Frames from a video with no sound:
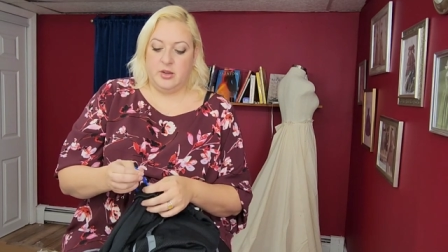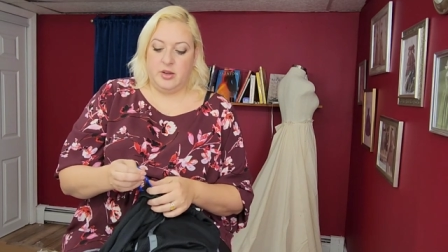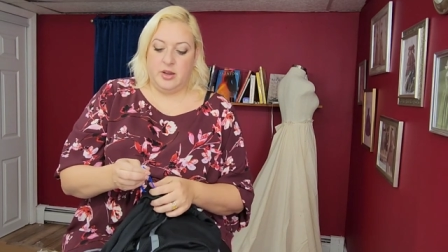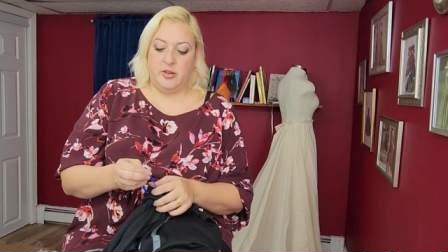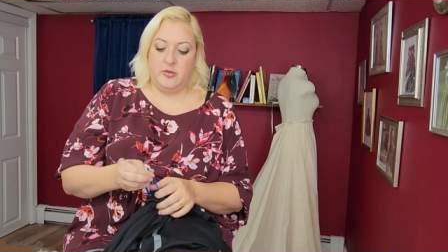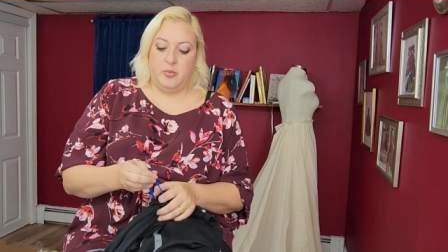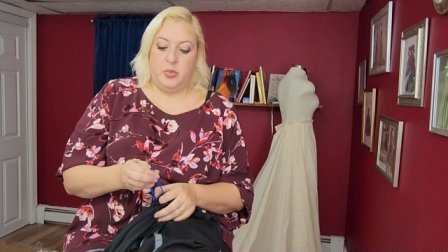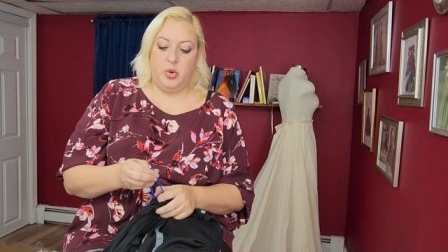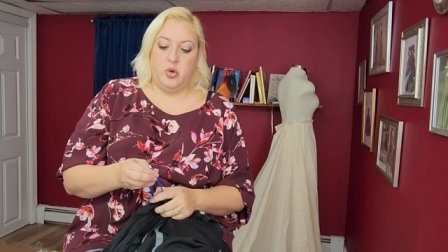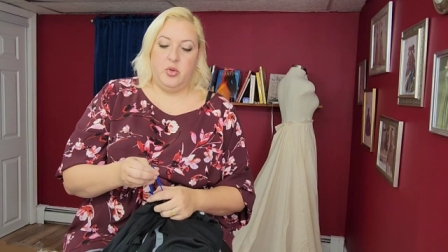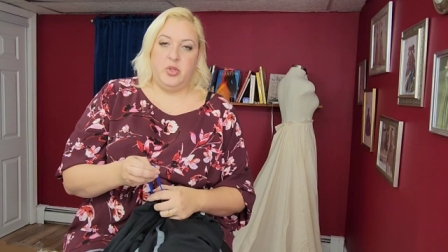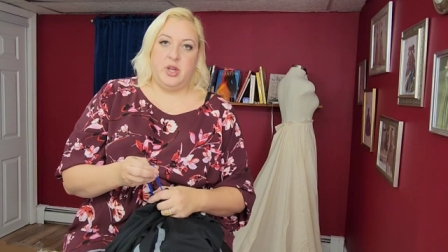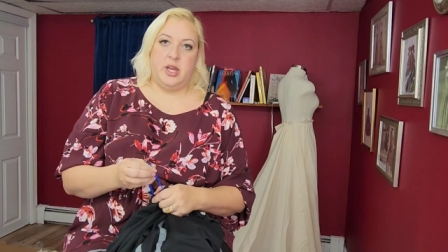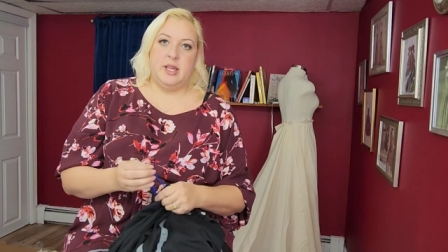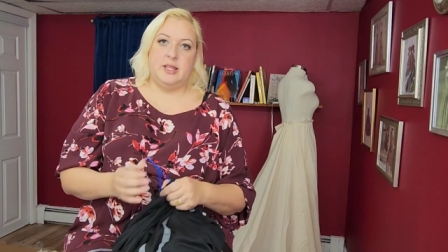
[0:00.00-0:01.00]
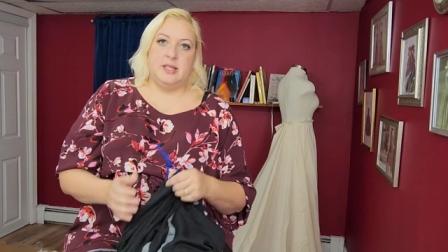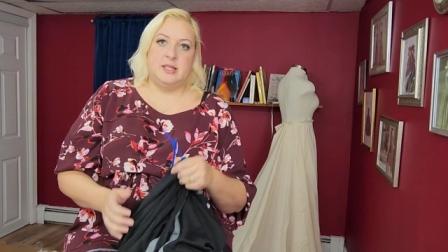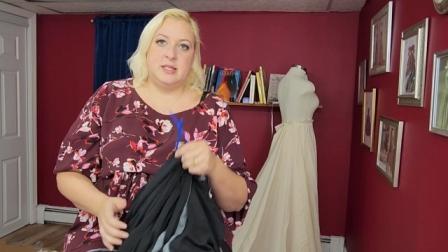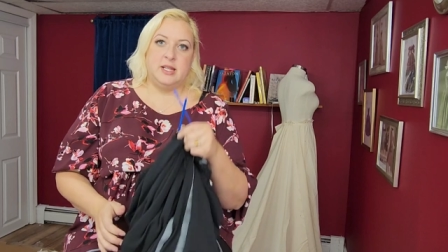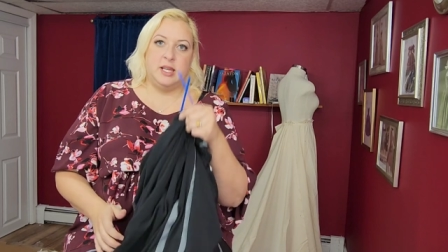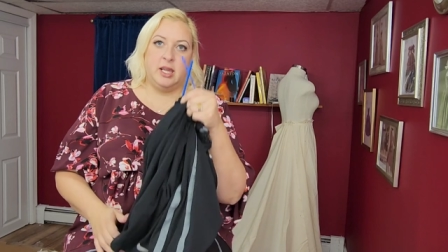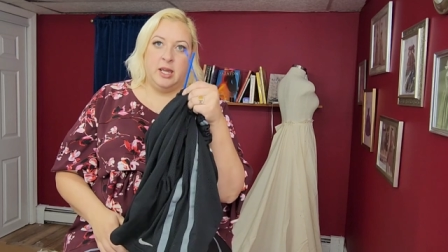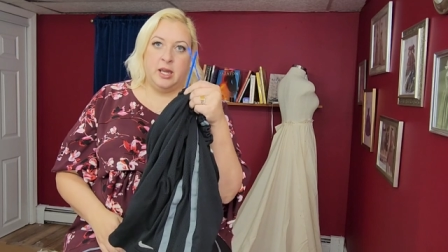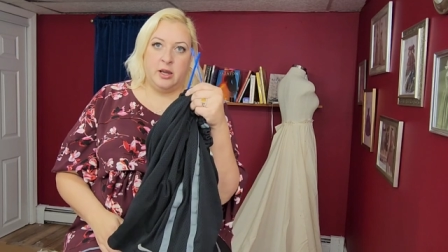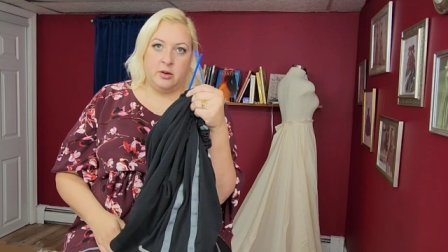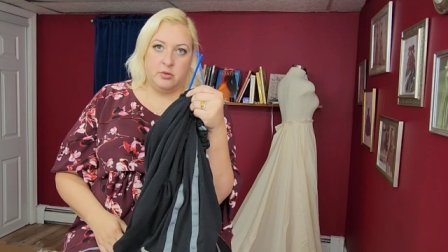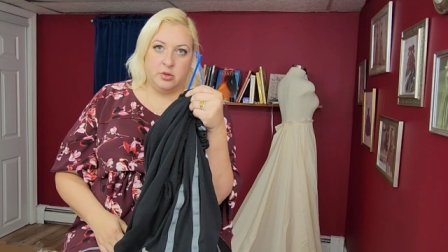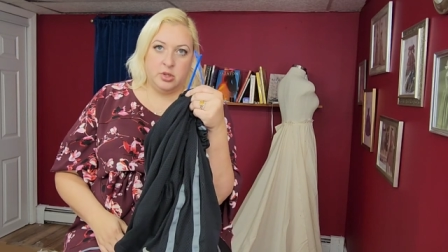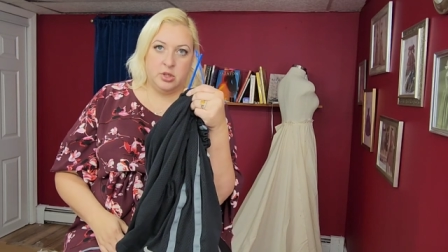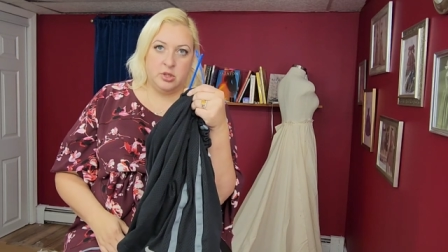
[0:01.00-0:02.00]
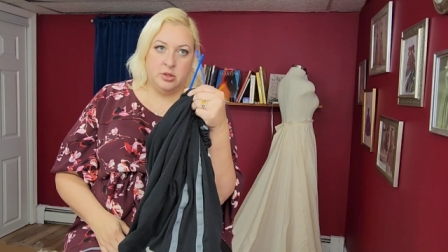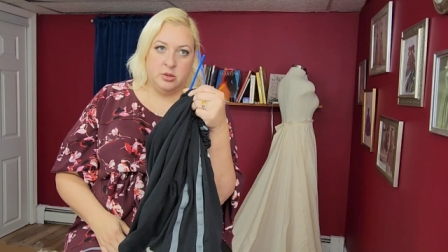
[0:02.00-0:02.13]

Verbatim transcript: you have both ends sticking out.